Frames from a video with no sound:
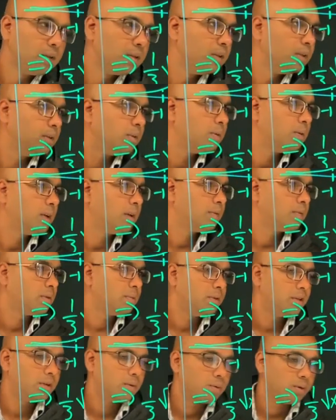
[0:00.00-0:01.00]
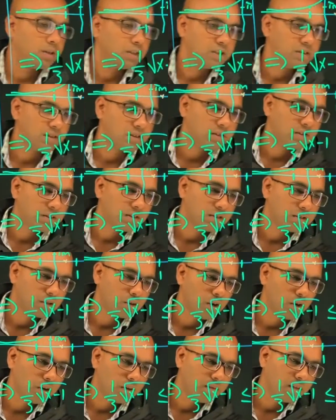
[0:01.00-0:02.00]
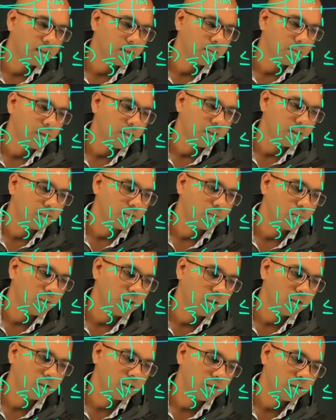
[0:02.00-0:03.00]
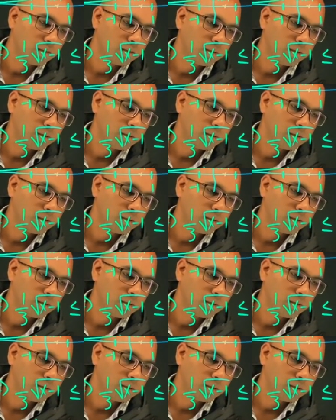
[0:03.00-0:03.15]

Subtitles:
you have some inequality, since the square root of x minus 1